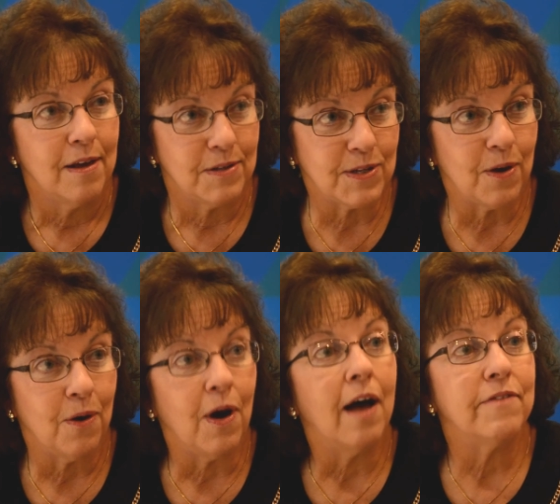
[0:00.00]

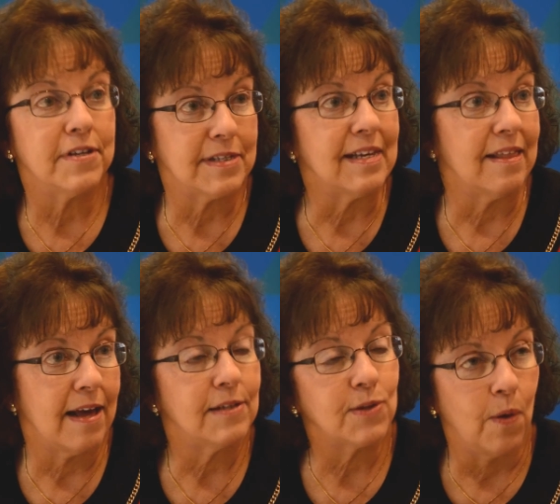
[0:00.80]
So obviously
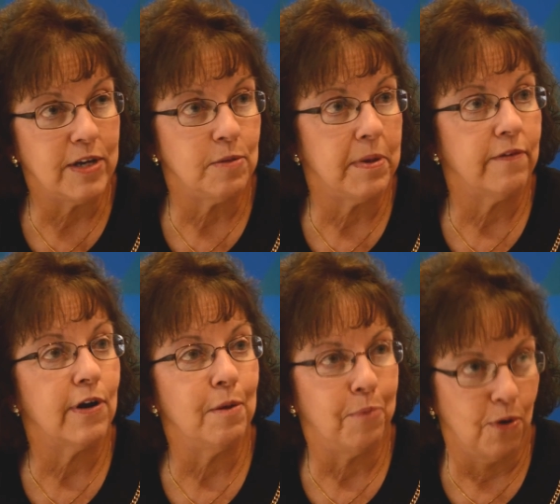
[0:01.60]
that's going to be
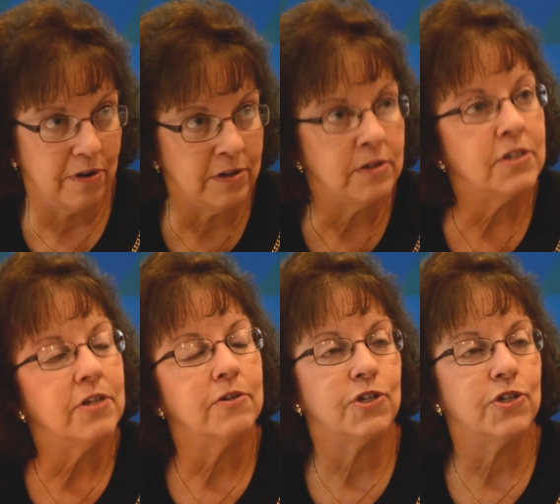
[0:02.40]
very important